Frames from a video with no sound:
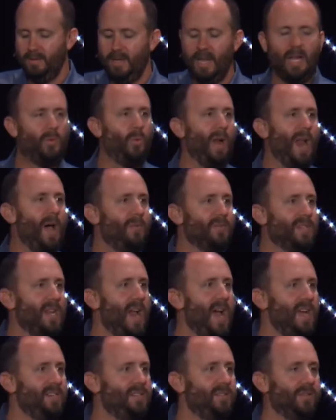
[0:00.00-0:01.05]
Like when I was in
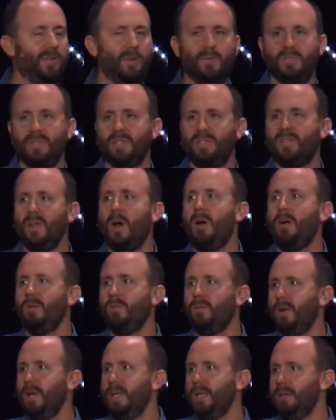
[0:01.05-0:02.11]
high school, there was a song
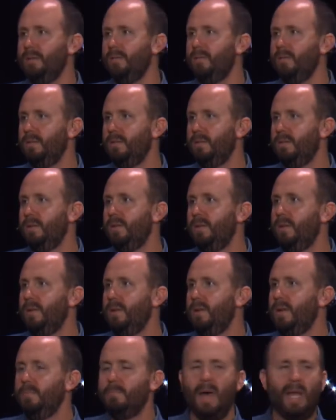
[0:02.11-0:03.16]
written
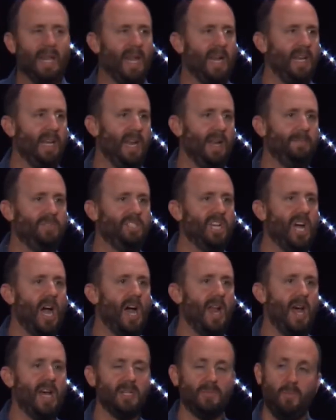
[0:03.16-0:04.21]
by a lady named
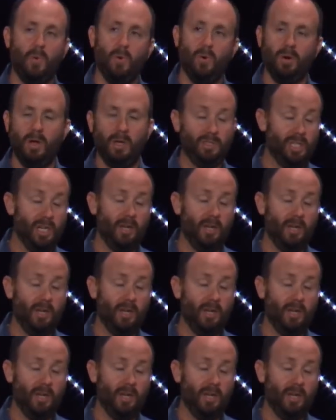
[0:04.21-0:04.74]
Joan Osborne